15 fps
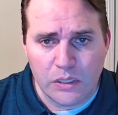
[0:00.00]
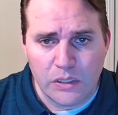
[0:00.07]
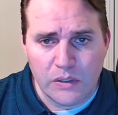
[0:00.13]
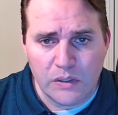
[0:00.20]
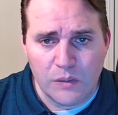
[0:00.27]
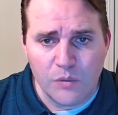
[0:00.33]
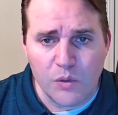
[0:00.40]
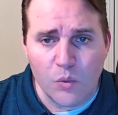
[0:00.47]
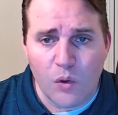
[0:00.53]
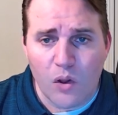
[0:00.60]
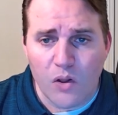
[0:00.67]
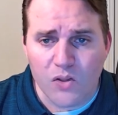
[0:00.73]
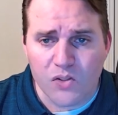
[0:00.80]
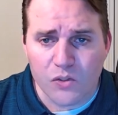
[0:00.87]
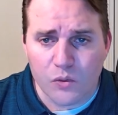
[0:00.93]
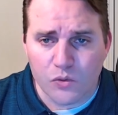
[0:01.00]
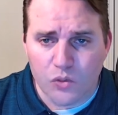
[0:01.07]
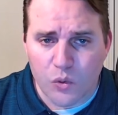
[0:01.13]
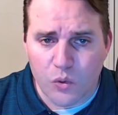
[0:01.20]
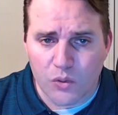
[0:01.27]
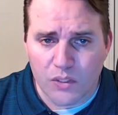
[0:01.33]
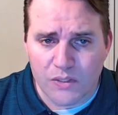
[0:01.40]
Nimue also
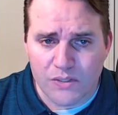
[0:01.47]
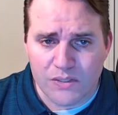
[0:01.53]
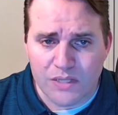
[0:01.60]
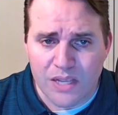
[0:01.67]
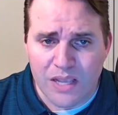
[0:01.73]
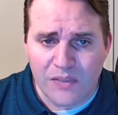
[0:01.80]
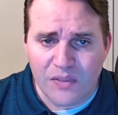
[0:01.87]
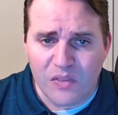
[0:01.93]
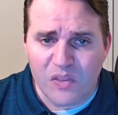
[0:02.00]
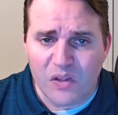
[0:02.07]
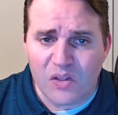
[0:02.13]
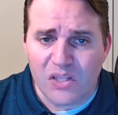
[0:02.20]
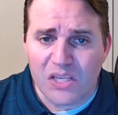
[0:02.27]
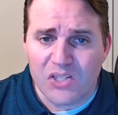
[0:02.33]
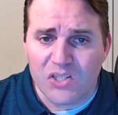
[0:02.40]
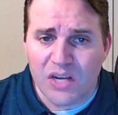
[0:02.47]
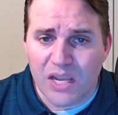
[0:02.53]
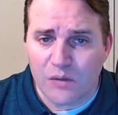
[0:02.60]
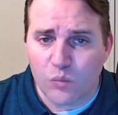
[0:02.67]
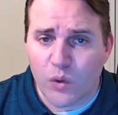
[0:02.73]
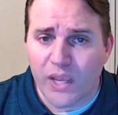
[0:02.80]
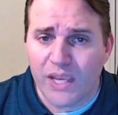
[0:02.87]
told us that the Legion
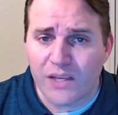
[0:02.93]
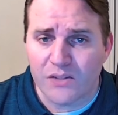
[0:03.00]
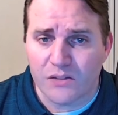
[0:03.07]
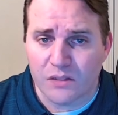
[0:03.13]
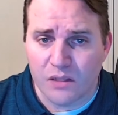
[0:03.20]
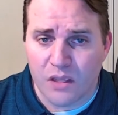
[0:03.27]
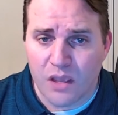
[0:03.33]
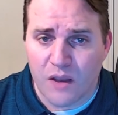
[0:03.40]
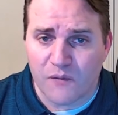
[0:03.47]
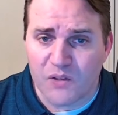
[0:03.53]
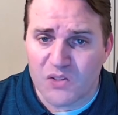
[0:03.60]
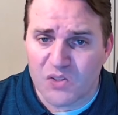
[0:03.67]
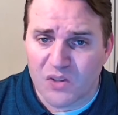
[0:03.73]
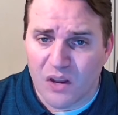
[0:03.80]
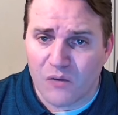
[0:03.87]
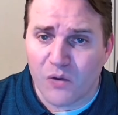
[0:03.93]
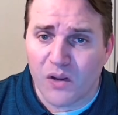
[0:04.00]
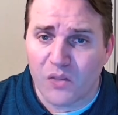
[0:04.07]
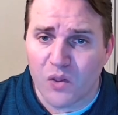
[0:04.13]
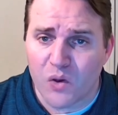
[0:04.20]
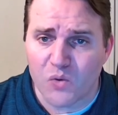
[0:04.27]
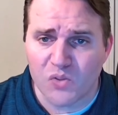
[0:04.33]
had ways of discovering
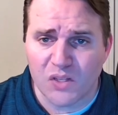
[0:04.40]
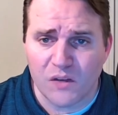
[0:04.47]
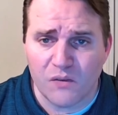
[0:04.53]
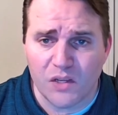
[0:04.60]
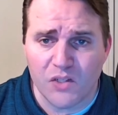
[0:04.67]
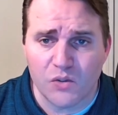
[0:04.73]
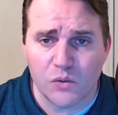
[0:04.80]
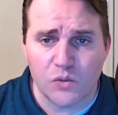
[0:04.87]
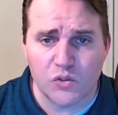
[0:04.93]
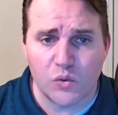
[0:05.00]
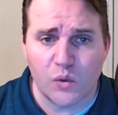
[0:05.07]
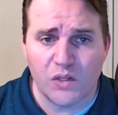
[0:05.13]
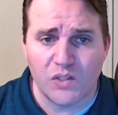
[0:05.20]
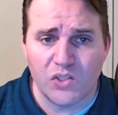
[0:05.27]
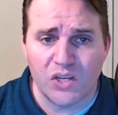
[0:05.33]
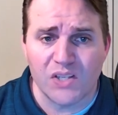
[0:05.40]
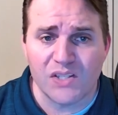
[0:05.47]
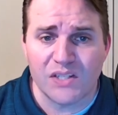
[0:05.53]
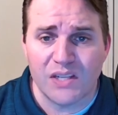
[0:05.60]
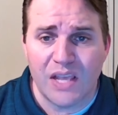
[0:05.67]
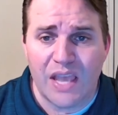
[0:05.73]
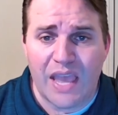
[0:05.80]
those individuals who had just
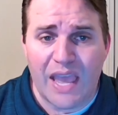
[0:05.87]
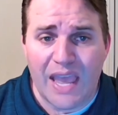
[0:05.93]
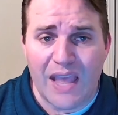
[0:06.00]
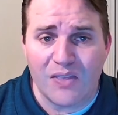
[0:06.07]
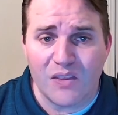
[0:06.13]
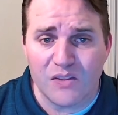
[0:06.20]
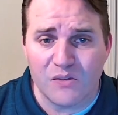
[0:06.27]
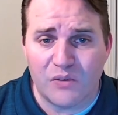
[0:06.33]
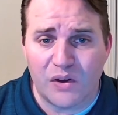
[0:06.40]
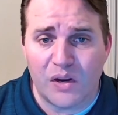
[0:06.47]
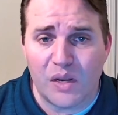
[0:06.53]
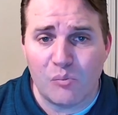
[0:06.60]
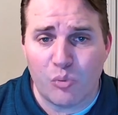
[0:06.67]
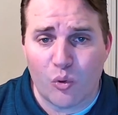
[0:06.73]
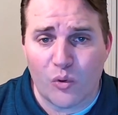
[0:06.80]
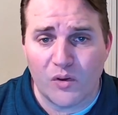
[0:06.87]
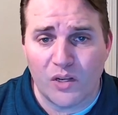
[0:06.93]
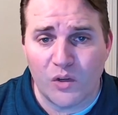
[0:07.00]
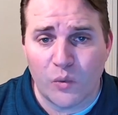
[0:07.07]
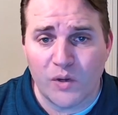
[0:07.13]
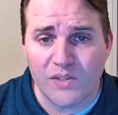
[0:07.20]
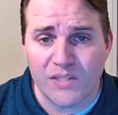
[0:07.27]
had this very important
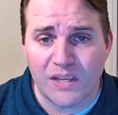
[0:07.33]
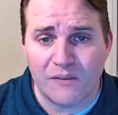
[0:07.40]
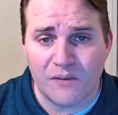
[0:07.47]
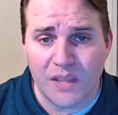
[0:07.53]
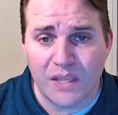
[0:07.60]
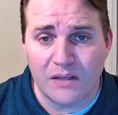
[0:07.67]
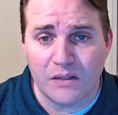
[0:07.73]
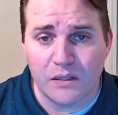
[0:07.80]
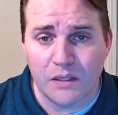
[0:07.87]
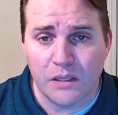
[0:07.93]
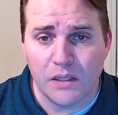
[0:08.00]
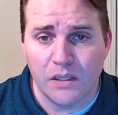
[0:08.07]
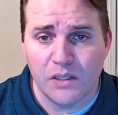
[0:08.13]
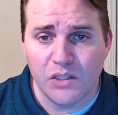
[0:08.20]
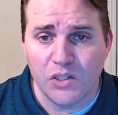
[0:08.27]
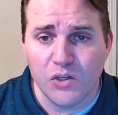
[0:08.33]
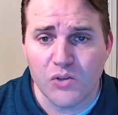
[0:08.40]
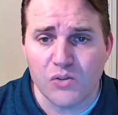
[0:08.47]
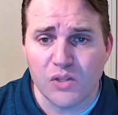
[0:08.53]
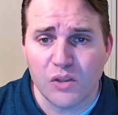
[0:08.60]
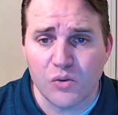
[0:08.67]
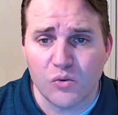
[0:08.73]
anointing event,
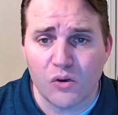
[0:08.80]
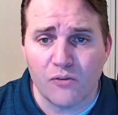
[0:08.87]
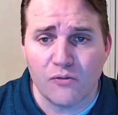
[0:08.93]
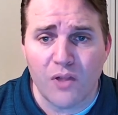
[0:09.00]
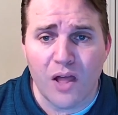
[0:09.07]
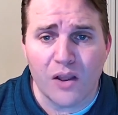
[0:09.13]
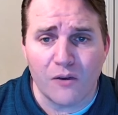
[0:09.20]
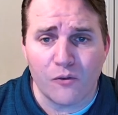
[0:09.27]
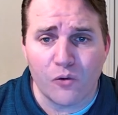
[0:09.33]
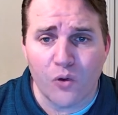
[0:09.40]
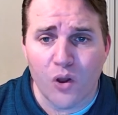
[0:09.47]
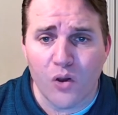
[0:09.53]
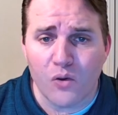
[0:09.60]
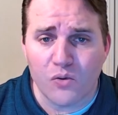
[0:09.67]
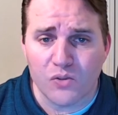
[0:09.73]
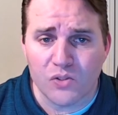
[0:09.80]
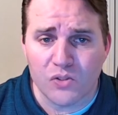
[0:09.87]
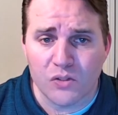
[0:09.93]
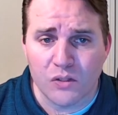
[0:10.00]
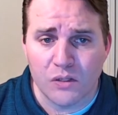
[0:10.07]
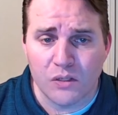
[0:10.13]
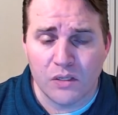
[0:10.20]
usually through a flock crows.
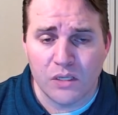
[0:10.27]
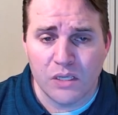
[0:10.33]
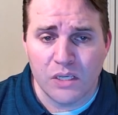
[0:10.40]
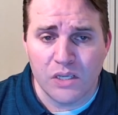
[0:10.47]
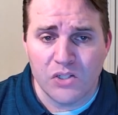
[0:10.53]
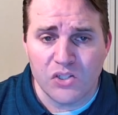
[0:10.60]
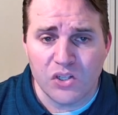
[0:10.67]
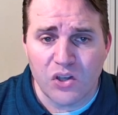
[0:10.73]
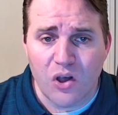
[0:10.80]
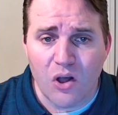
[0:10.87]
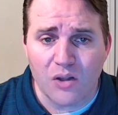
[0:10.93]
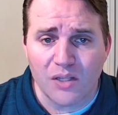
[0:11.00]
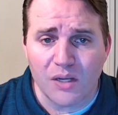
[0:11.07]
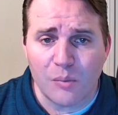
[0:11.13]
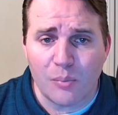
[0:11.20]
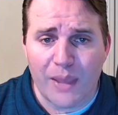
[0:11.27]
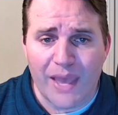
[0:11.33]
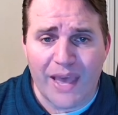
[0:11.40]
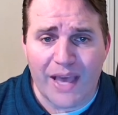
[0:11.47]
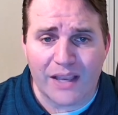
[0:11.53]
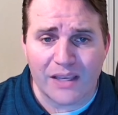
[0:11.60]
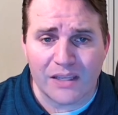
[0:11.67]
She called it a
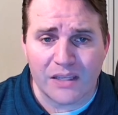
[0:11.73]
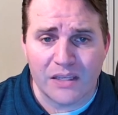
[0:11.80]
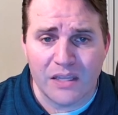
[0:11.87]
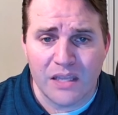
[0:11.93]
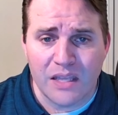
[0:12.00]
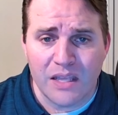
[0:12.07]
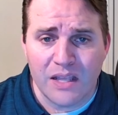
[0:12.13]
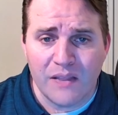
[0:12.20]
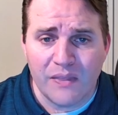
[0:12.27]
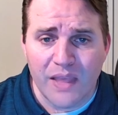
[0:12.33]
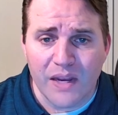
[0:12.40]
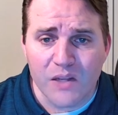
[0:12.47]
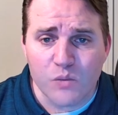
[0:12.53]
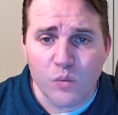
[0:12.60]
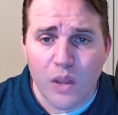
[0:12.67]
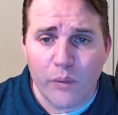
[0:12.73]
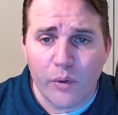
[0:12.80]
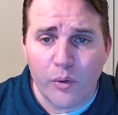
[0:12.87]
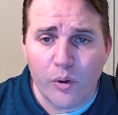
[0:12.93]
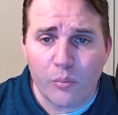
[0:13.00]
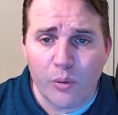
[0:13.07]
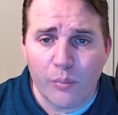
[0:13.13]
pack. That is why we
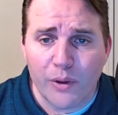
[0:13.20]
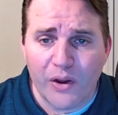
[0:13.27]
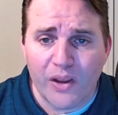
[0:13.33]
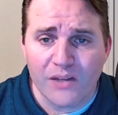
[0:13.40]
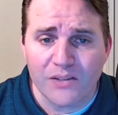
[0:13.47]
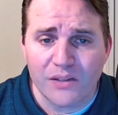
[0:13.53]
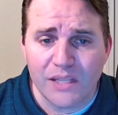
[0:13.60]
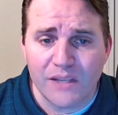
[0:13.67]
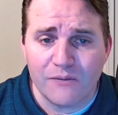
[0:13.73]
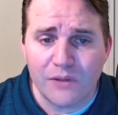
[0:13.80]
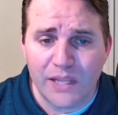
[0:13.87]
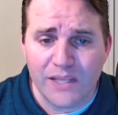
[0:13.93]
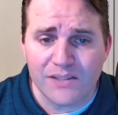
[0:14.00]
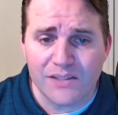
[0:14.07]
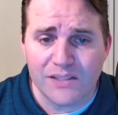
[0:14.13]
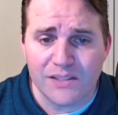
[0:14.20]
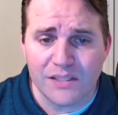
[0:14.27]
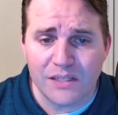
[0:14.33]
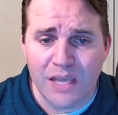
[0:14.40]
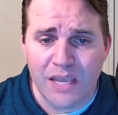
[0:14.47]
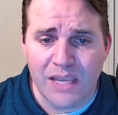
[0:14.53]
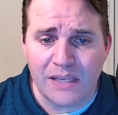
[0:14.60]
were preparing to leave Lingston
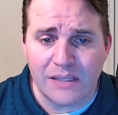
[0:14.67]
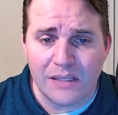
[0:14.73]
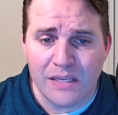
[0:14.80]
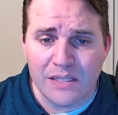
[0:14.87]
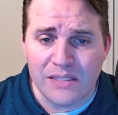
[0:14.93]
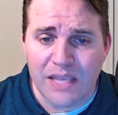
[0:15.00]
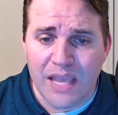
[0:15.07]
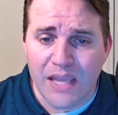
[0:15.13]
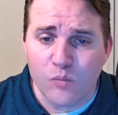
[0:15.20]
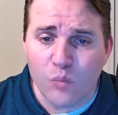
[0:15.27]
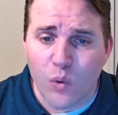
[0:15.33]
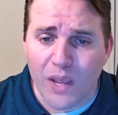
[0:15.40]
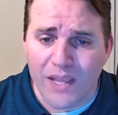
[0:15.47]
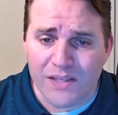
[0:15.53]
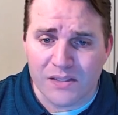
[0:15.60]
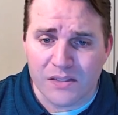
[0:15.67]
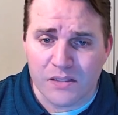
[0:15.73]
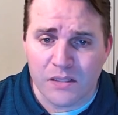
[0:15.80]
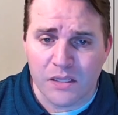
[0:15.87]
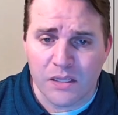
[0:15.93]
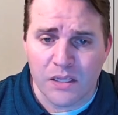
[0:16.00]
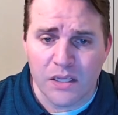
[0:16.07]
tonight to head west,
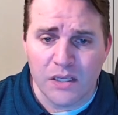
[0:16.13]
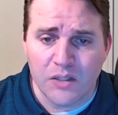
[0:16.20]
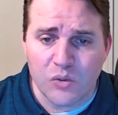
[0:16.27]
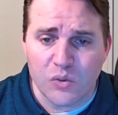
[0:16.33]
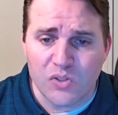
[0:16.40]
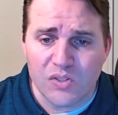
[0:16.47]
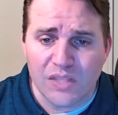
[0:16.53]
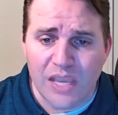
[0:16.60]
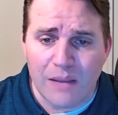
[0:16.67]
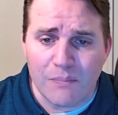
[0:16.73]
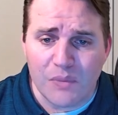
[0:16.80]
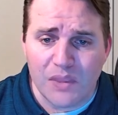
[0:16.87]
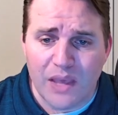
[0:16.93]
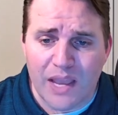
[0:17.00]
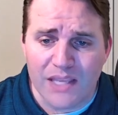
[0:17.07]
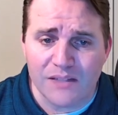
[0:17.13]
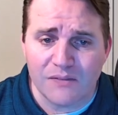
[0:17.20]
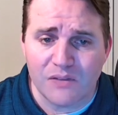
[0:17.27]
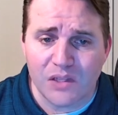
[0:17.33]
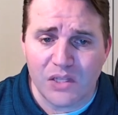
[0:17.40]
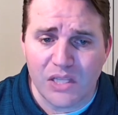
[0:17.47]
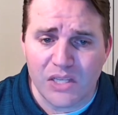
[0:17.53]
to escape the eyes of
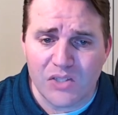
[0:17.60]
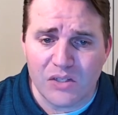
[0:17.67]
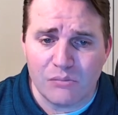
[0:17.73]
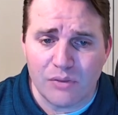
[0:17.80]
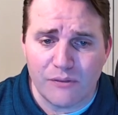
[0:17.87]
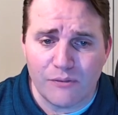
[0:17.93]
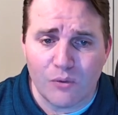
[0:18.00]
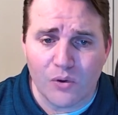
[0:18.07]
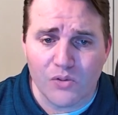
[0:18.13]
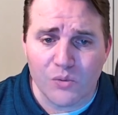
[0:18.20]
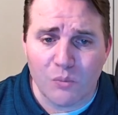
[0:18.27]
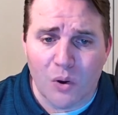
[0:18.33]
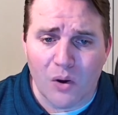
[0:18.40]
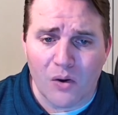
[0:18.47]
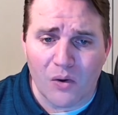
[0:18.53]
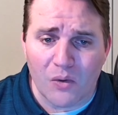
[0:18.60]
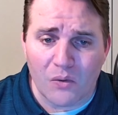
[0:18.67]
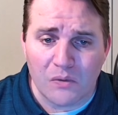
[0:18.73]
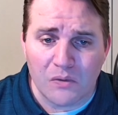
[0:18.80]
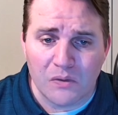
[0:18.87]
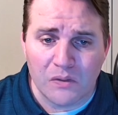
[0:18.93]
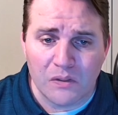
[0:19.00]
the Legion before tomorrow.
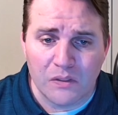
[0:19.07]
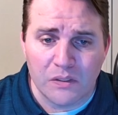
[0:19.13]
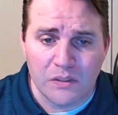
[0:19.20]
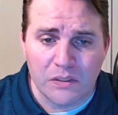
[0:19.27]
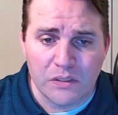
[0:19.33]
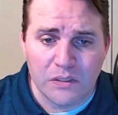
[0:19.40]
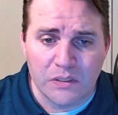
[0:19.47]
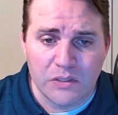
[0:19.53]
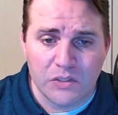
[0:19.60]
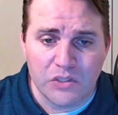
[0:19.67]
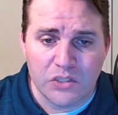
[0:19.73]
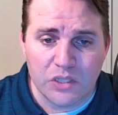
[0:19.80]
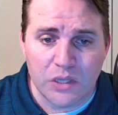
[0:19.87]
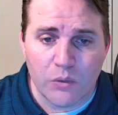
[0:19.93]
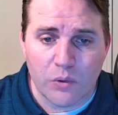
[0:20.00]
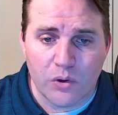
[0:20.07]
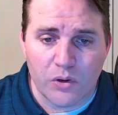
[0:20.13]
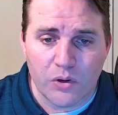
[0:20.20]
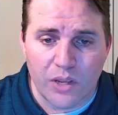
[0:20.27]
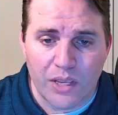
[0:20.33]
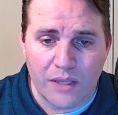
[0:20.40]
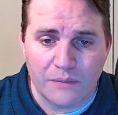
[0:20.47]
She lowered
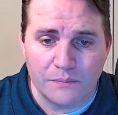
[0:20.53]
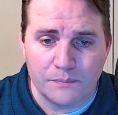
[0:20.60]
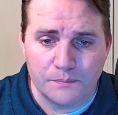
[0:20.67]
her head.